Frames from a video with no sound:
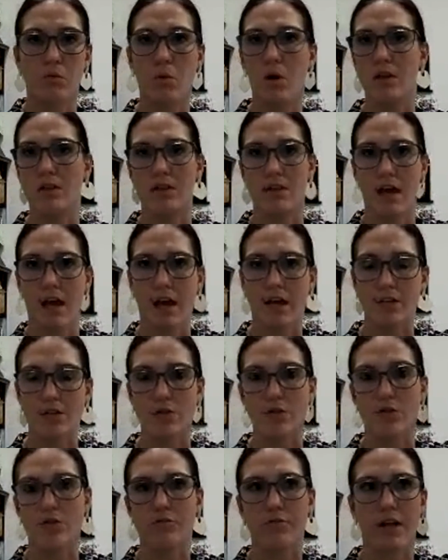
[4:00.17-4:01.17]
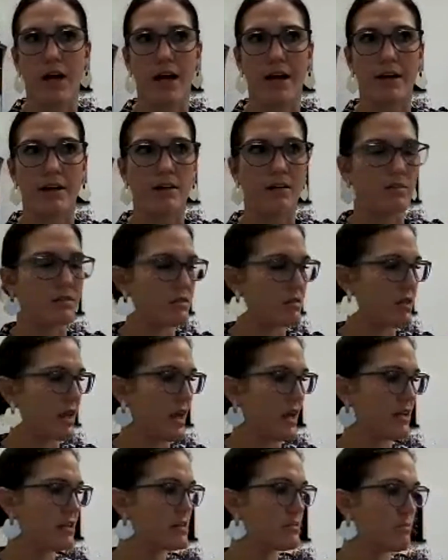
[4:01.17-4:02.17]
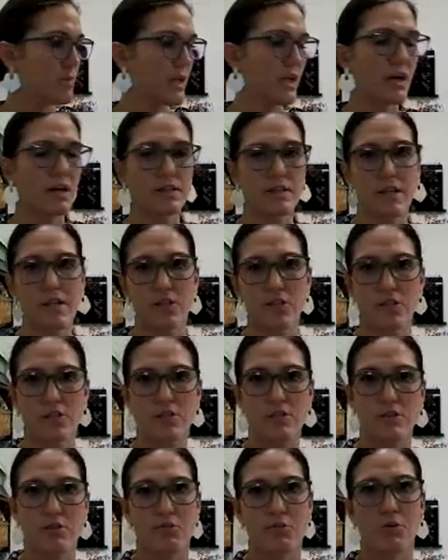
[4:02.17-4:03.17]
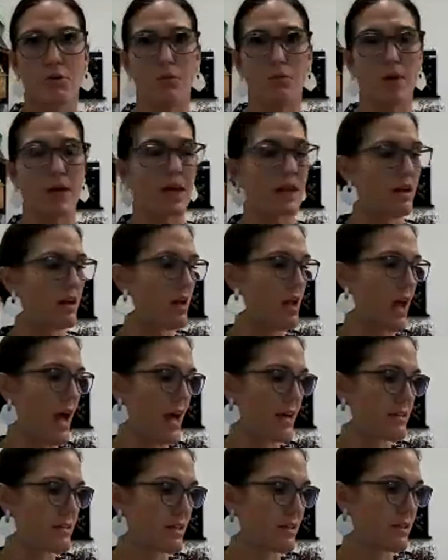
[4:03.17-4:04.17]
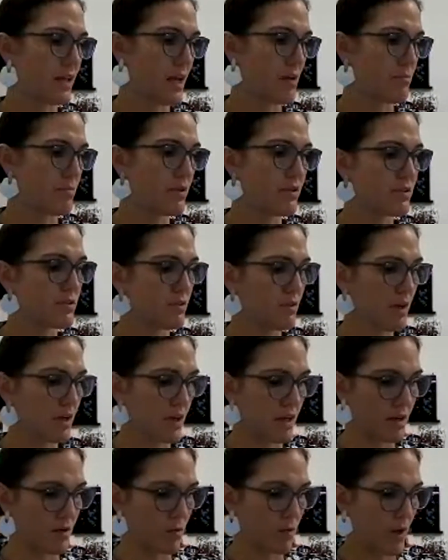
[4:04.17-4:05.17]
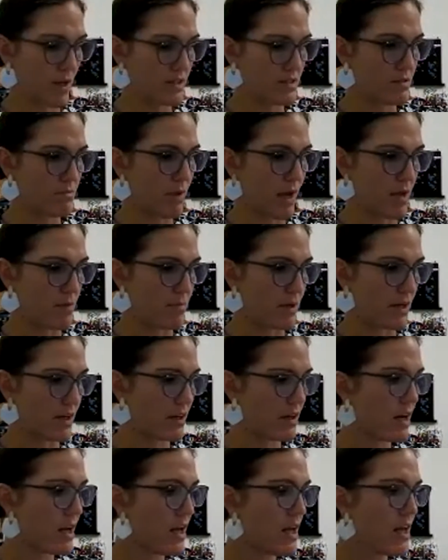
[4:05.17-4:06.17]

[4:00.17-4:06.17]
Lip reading: what the actual flyer says because I just threw them in as examples so I didn't waste paper.